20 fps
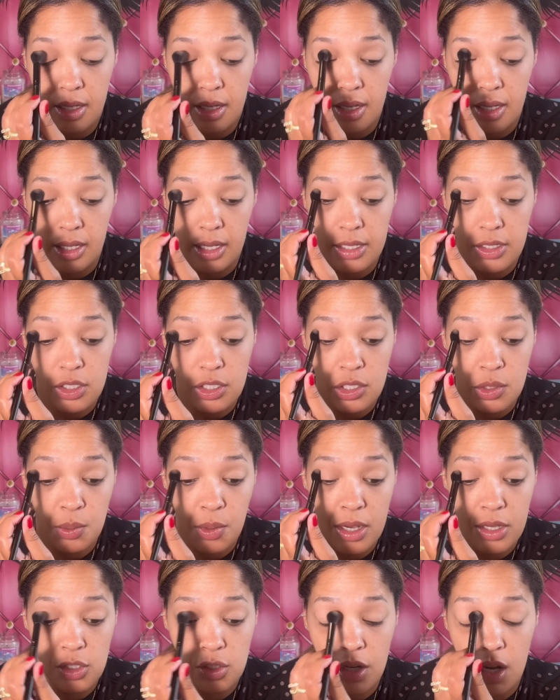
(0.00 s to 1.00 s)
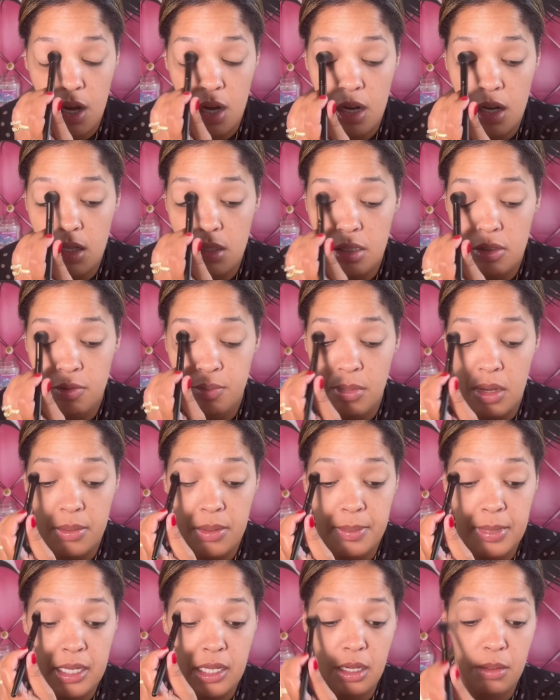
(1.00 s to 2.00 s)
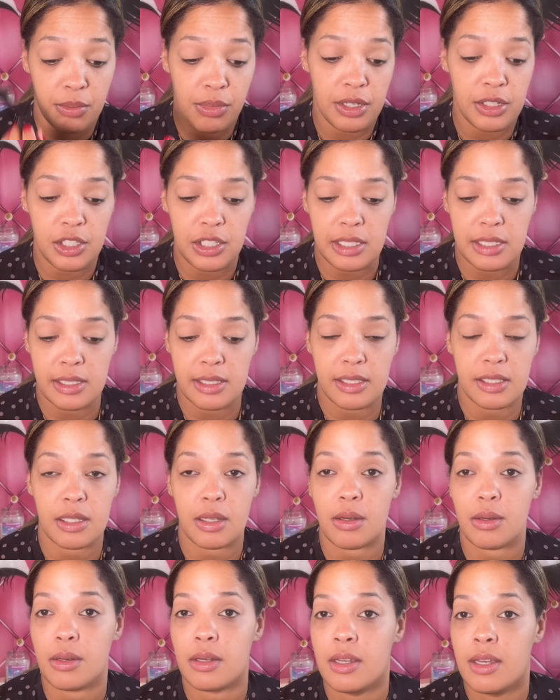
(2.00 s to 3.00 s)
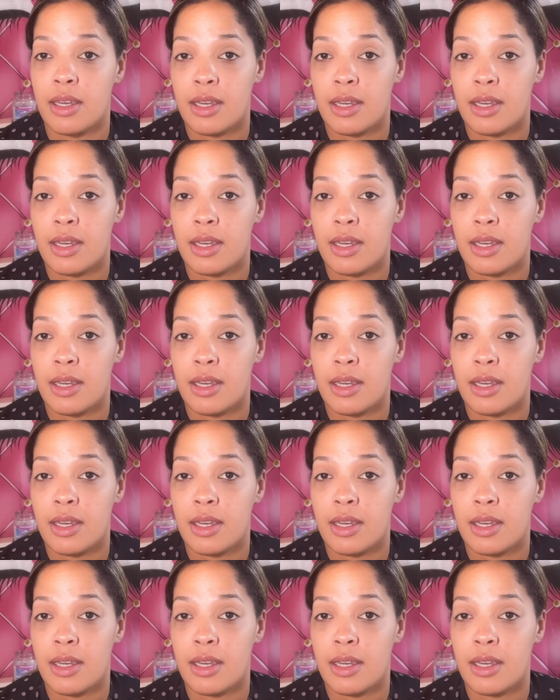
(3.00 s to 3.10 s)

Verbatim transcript: And I just washed all of my makeup brushes, so